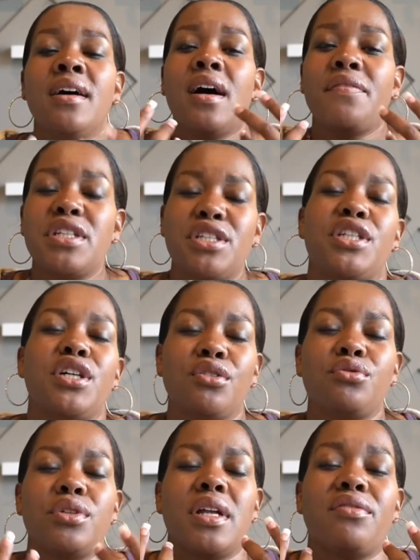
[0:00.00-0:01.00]
of the
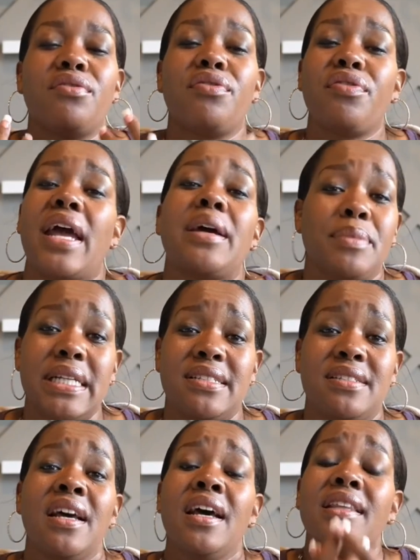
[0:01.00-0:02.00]
children and families
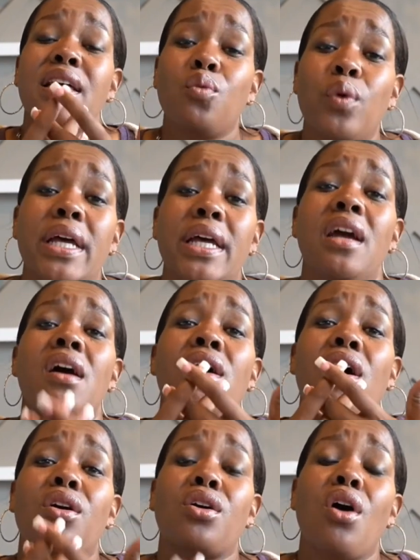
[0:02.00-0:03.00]
that we
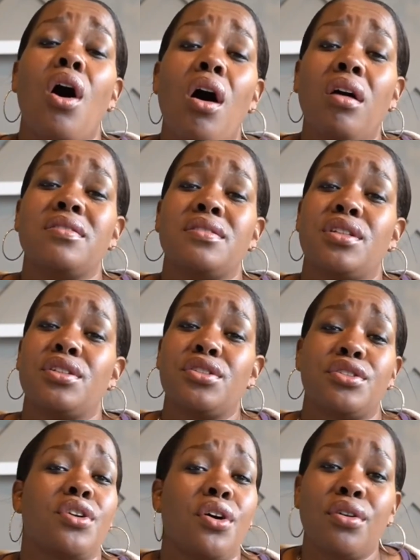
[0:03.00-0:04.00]
are called to
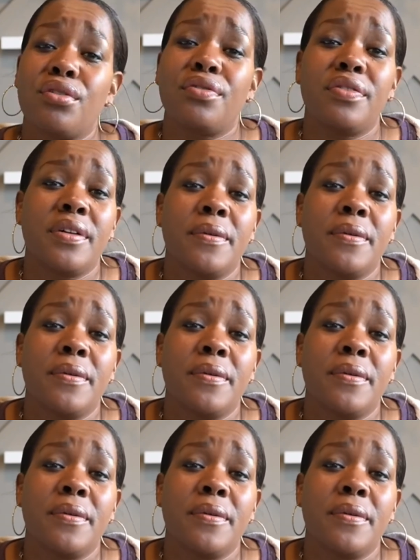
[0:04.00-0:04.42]
serve.